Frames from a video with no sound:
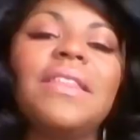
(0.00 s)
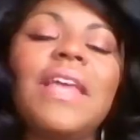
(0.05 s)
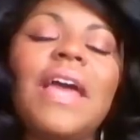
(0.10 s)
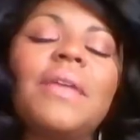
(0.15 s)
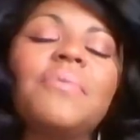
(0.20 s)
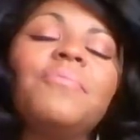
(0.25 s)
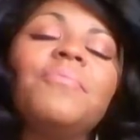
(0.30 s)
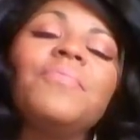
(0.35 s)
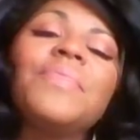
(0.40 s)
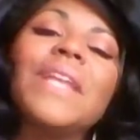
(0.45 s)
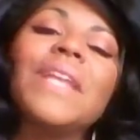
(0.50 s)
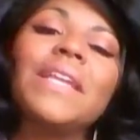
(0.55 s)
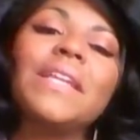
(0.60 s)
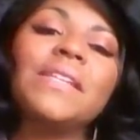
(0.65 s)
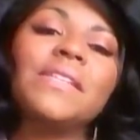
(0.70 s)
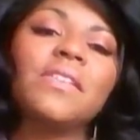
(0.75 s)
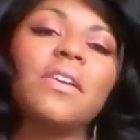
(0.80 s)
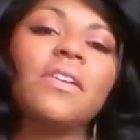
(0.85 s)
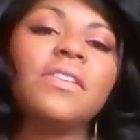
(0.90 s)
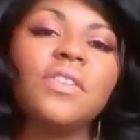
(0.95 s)
that. And it
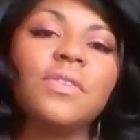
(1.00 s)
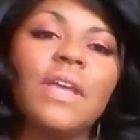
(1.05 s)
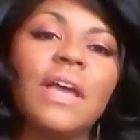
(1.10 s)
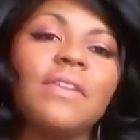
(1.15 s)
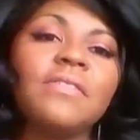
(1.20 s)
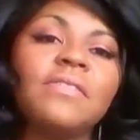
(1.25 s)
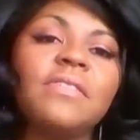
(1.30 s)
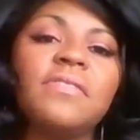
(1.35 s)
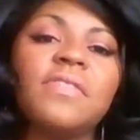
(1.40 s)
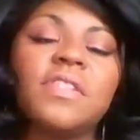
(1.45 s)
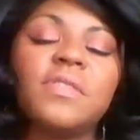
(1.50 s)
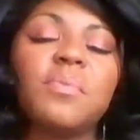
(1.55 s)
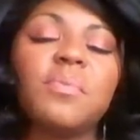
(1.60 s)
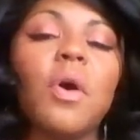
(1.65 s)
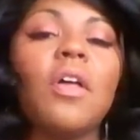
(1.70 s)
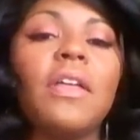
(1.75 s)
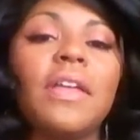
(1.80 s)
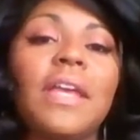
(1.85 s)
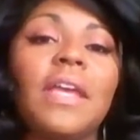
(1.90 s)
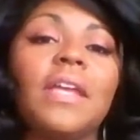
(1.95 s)
is also the house of
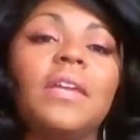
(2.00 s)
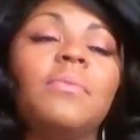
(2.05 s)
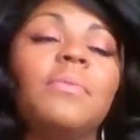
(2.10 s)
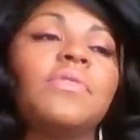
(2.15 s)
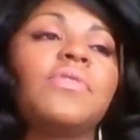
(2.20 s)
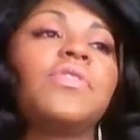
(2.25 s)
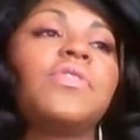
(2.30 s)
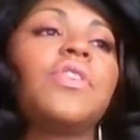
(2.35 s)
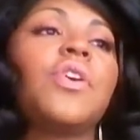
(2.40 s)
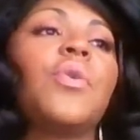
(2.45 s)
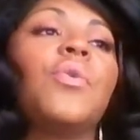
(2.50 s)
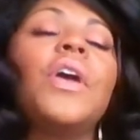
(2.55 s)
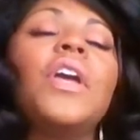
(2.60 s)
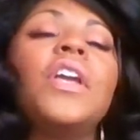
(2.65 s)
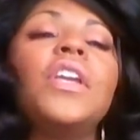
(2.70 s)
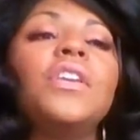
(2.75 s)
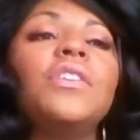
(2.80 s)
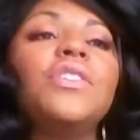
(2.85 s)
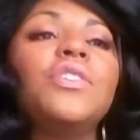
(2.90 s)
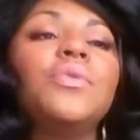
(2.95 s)
small animals. So
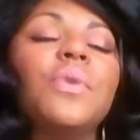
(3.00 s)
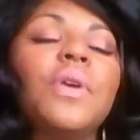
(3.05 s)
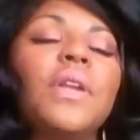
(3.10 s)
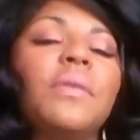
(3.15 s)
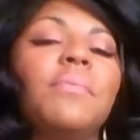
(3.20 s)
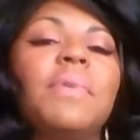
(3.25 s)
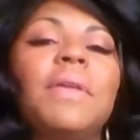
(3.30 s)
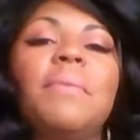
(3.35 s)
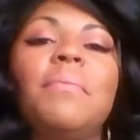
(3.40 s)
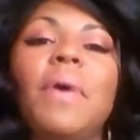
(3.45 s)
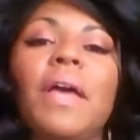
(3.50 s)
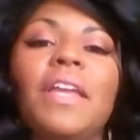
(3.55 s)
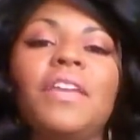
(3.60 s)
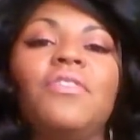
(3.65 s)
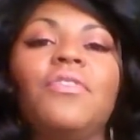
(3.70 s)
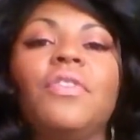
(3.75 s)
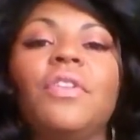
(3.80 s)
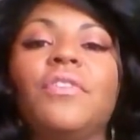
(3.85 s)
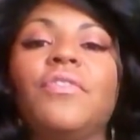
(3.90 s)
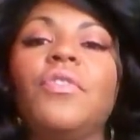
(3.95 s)
you do want to be
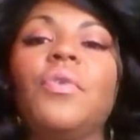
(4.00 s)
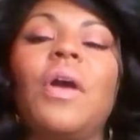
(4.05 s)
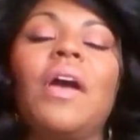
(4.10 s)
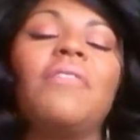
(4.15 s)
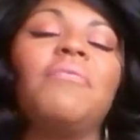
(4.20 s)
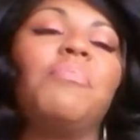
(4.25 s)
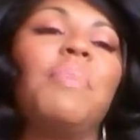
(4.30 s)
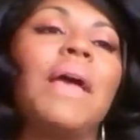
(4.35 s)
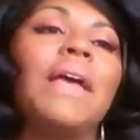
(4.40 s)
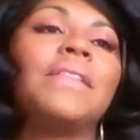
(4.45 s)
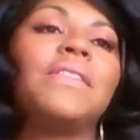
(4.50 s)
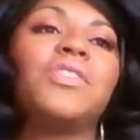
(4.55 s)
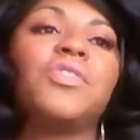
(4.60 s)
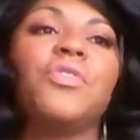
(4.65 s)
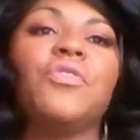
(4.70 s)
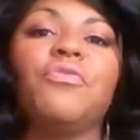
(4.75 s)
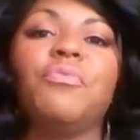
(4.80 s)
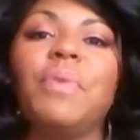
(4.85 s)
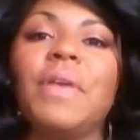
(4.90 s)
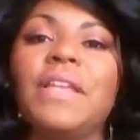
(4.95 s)
mindful if you have pets
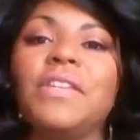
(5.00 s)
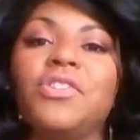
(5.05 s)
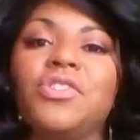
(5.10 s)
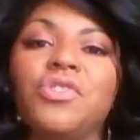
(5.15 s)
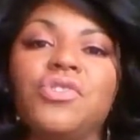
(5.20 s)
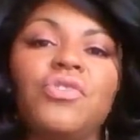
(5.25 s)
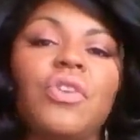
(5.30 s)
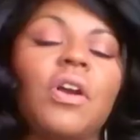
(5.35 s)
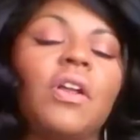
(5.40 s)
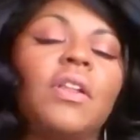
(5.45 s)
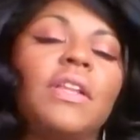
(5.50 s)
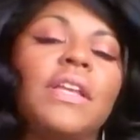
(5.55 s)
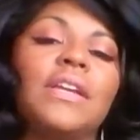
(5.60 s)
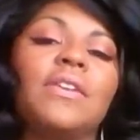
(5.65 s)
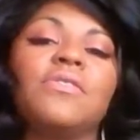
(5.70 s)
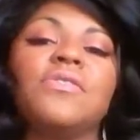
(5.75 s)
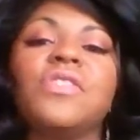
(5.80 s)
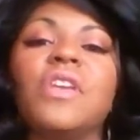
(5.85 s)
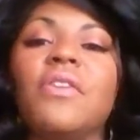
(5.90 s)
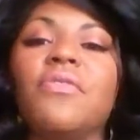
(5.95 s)
who've been struggling
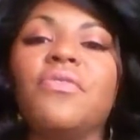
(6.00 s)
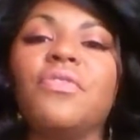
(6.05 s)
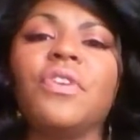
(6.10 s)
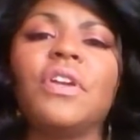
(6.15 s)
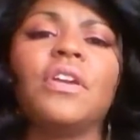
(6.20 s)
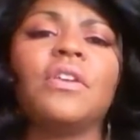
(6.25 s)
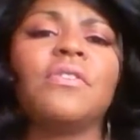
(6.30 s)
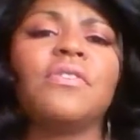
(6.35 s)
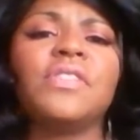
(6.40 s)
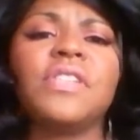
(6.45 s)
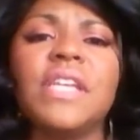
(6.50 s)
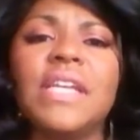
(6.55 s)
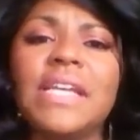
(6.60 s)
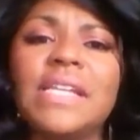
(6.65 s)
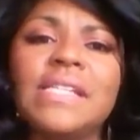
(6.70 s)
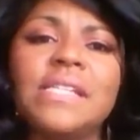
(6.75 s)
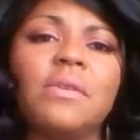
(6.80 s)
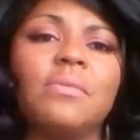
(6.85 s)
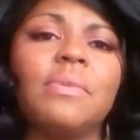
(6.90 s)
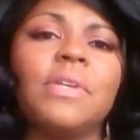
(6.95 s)
or suffering or sick
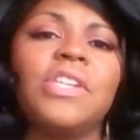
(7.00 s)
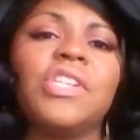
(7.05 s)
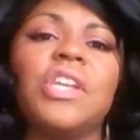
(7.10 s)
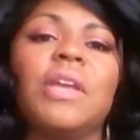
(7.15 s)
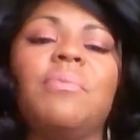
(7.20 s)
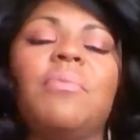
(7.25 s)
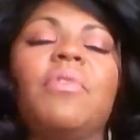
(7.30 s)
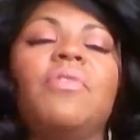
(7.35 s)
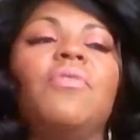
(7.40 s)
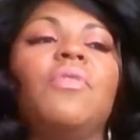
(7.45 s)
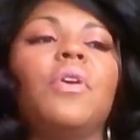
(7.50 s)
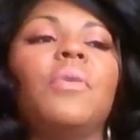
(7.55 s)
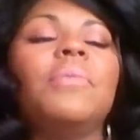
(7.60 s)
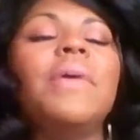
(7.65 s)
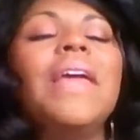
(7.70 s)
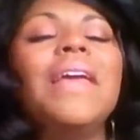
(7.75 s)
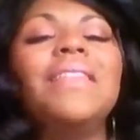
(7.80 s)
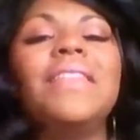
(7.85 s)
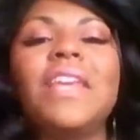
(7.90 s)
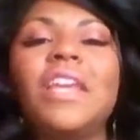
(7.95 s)
in some way, shape, or form,
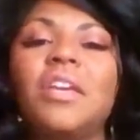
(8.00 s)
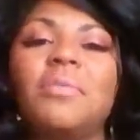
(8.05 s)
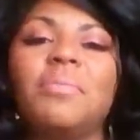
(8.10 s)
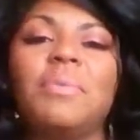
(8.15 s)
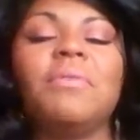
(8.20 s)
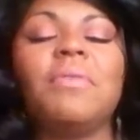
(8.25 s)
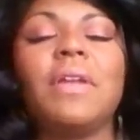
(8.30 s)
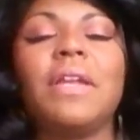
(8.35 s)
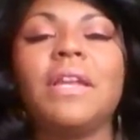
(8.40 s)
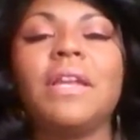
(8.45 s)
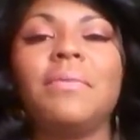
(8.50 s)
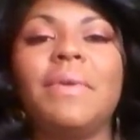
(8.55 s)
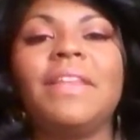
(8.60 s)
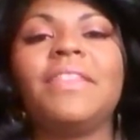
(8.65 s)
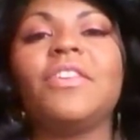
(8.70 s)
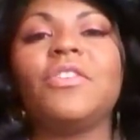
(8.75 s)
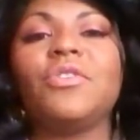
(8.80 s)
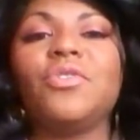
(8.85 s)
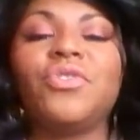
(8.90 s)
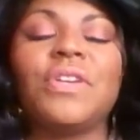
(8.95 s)
they could be ready to make
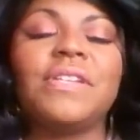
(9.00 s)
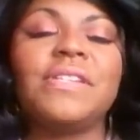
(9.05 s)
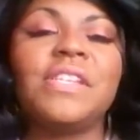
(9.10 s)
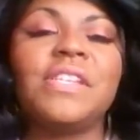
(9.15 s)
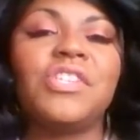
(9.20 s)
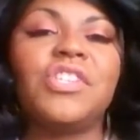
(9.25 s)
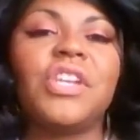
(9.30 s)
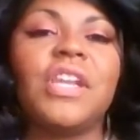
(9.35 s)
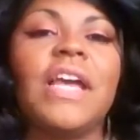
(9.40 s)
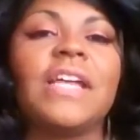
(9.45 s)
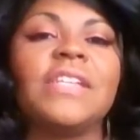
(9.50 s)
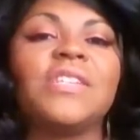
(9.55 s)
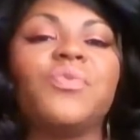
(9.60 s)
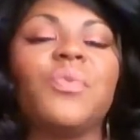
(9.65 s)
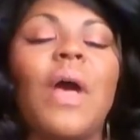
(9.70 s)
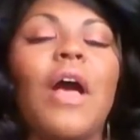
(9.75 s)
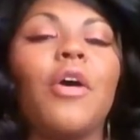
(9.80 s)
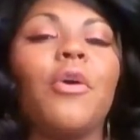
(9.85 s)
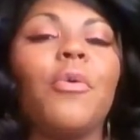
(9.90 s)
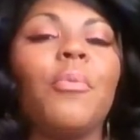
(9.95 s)
their transition as
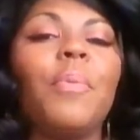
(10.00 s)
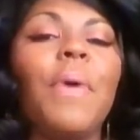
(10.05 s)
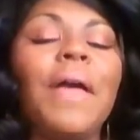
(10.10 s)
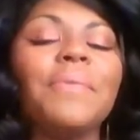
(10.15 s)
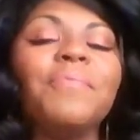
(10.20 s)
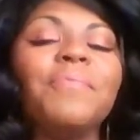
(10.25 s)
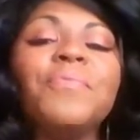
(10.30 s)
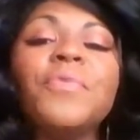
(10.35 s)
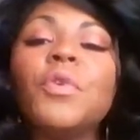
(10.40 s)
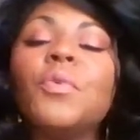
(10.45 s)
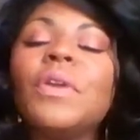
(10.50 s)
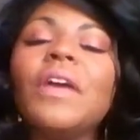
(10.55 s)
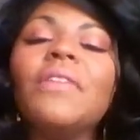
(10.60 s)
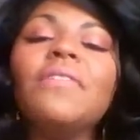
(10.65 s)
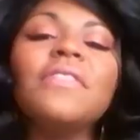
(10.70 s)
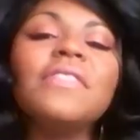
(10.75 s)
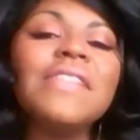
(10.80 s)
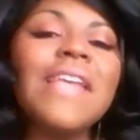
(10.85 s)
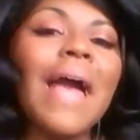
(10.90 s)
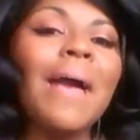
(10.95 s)
well. But
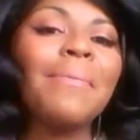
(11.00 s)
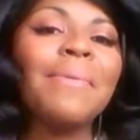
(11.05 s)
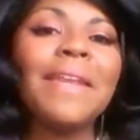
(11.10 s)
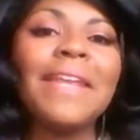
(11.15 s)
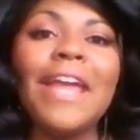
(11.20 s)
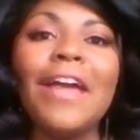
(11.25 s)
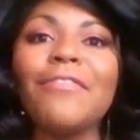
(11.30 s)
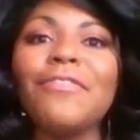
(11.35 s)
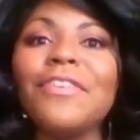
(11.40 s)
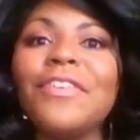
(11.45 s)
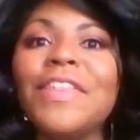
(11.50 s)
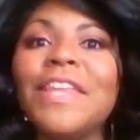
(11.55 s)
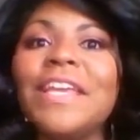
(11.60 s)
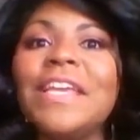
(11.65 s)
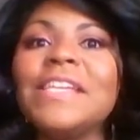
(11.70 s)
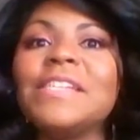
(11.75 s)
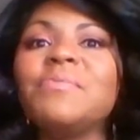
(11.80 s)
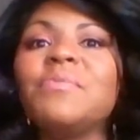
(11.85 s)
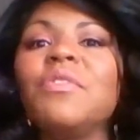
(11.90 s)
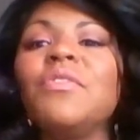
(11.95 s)
whatever is happening, everything
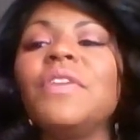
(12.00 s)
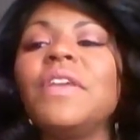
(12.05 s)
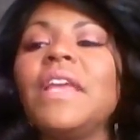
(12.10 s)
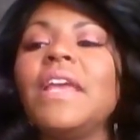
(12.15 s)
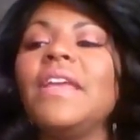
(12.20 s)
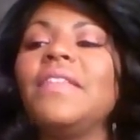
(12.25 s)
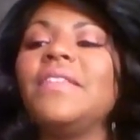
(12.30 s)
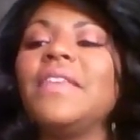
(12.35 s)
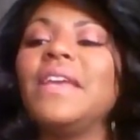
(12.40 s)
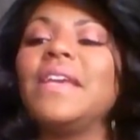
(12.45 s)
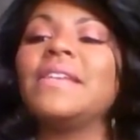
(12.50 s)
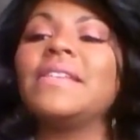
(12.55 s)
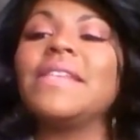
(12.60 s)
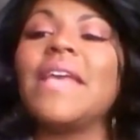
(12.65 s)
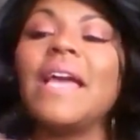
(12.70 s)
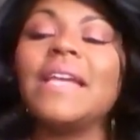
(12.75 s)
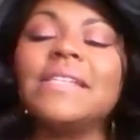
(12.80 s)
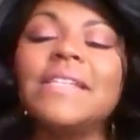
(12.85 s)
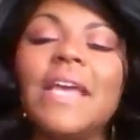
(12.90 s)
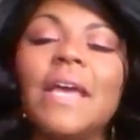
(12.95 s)
is moving in the
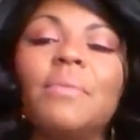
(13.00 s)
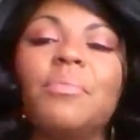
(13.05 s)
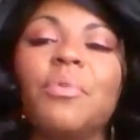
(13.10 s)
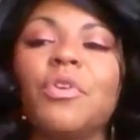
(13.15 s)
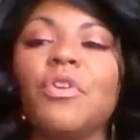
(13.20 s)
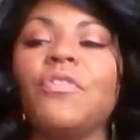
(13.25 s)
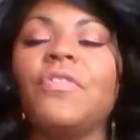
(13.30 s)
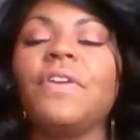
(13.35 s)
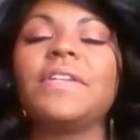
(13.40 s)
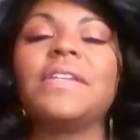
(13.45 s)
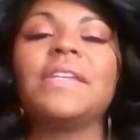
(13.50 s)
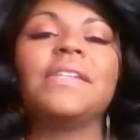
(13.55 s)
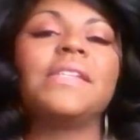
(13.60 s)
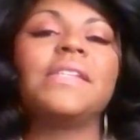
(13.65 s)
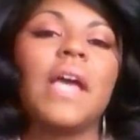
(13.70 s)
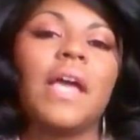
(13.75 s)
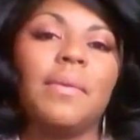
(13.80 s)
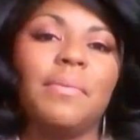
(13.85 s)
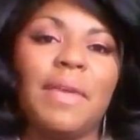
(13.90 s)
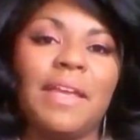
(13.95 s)
exact and perfect
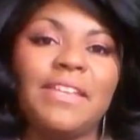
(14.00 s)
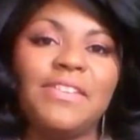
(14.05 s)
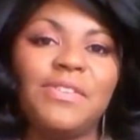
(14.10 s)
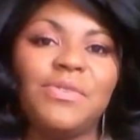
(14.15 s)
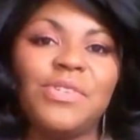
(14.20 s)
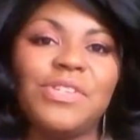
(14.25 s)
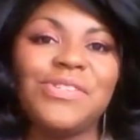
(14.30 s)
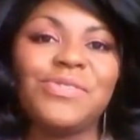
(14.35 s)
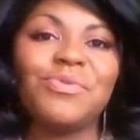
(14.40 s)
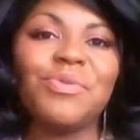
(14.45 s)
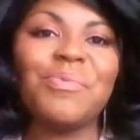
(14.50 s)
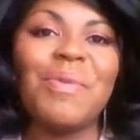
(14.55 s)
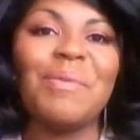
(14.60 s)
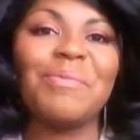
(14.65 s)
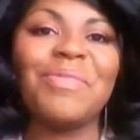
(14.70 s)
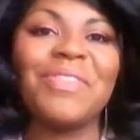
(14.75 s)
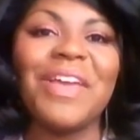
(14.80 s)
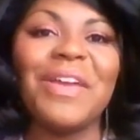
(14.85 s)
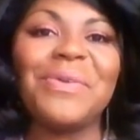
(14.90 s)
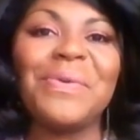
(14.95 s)
timing. So just
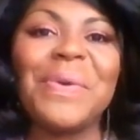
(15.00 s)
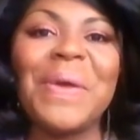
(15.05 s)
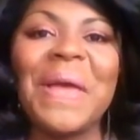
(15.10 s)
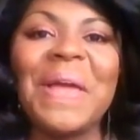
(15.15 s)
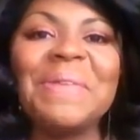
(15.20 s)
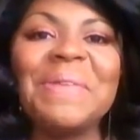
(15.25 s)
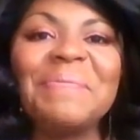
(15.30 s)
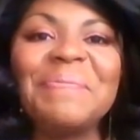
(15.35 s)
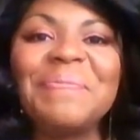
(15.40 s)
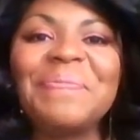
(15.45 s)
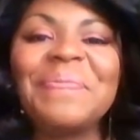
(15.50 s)
remember that, okay?